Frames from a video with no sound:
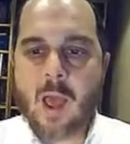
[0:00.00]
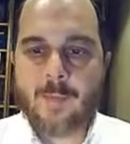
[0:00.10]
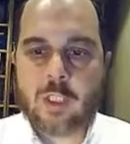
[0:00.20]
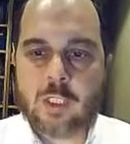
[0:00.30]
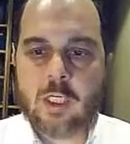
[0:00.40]

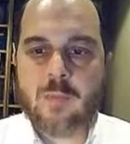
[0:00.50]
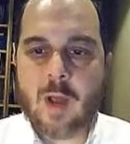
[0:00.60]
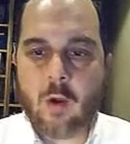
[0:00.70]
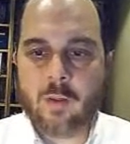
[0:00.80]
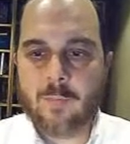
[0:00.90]
Hamashlish
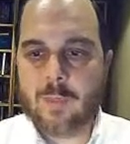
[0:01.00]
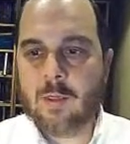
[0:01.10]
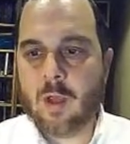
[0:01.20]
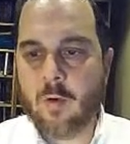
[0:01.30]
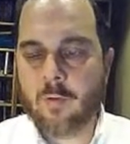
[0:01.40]
ma'od
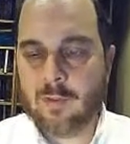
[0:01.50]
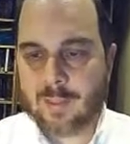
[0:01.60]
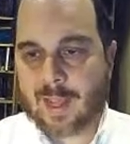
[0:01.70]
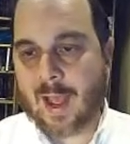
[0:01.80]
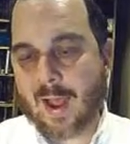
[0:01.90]
lebito. So
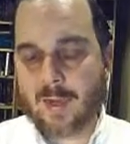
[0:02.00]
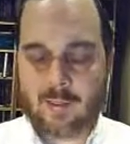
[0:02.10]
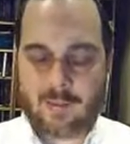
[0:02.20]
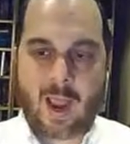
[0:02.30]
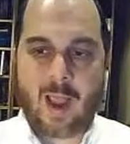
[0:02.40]
this guy
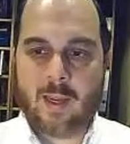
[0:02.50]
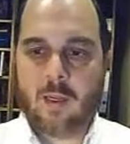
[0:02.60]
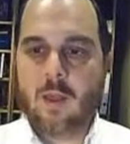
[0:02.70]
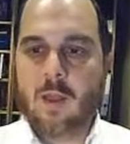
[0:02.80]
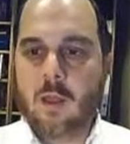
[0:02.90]
is
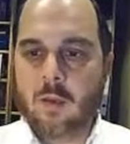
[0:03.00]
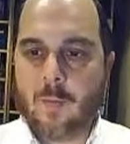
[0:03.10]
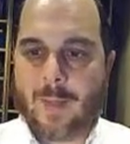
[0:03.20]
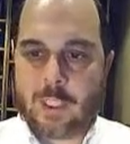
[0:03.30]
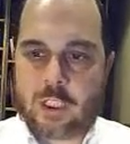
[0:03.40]
dying.
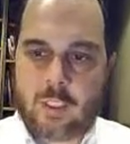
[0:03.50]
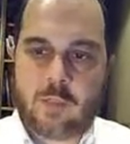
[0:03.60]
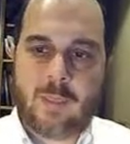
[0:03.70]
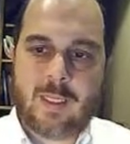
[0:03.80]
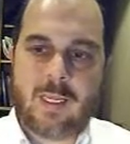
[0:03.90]
So
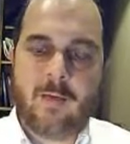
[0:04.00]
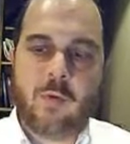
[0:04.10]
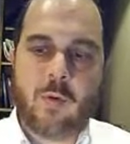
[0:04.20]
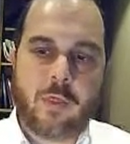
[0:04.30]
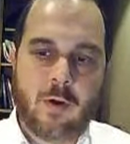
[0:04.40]
mashlish means to give
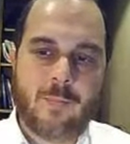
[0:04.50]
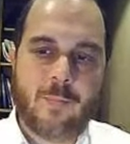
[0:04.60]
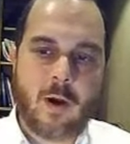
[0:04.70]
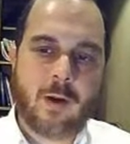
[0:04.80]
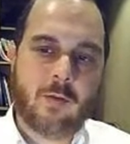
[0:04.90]
to a third
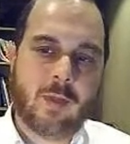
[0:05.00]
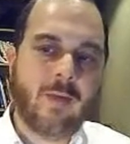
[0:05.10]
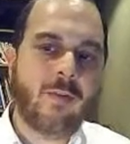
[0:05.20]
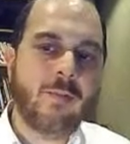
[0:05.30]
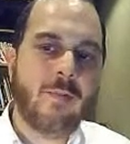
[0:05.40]
party. So he
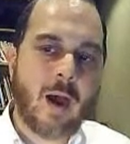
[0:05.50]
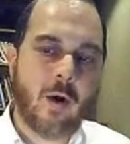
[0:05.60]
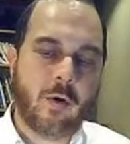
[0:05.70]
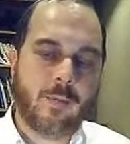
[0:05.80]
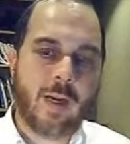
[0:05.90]
gives
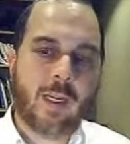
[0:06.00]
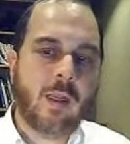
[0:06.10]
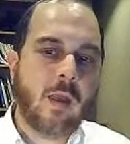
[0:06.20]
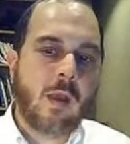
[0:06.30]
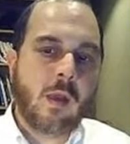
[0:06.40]
ma'od
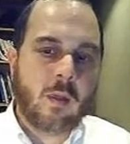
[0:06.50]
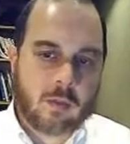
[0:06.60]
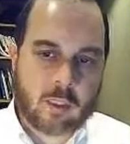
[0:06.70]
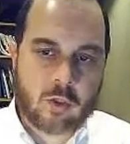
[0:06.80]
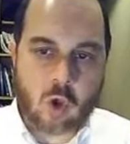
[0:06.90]
money
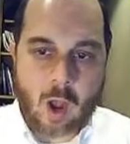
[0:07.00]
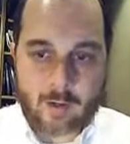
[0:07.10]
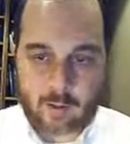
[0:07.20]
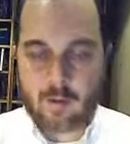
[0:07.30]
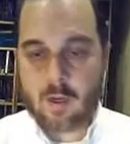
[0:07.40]
to his
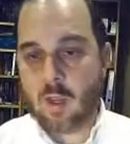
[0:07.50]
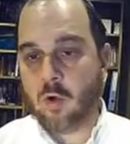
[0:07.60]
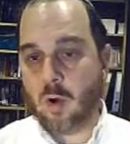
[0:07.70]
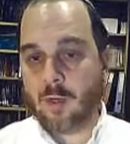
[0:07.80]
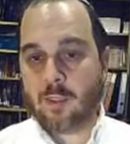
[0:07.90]
daughter
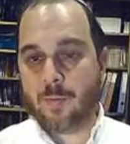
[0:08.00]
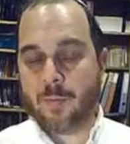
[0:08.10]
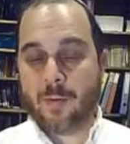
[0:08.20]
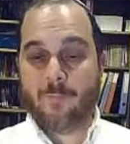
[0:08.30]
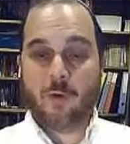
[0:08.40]
in order to
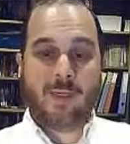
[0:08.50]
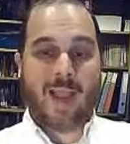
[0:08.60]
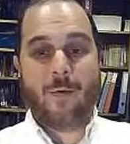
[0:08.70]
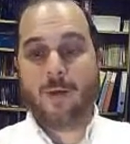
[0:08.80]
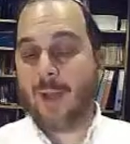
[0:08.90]
prepare for her
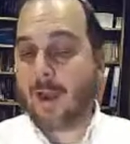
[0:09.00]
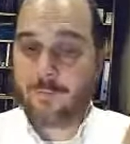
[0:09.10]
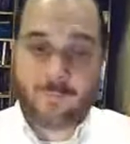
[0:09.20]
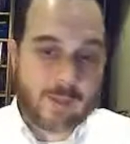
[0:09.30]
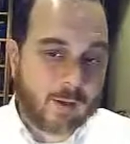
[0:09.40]
dowry, to buy her
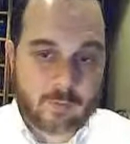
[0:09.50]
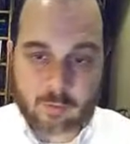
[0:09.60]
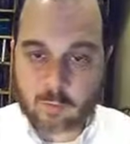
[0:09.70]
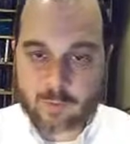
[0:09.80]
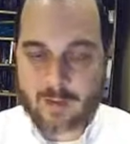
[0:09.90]
fields
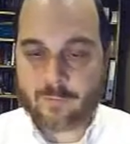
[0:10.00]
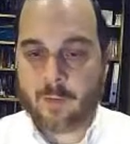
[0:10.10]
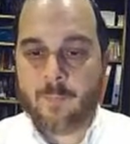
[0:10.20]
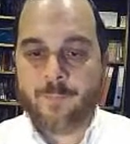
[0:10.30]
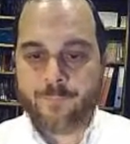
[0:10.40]
or to
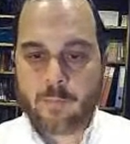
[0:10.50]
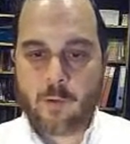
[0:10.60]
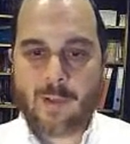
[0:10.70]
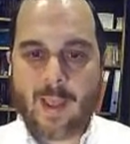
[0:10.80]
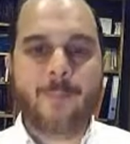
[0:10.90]
whatever.
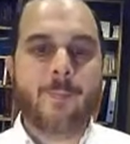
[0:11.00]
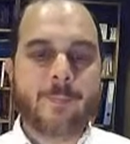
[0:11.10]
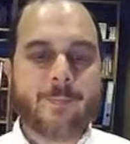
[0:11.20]
Okay?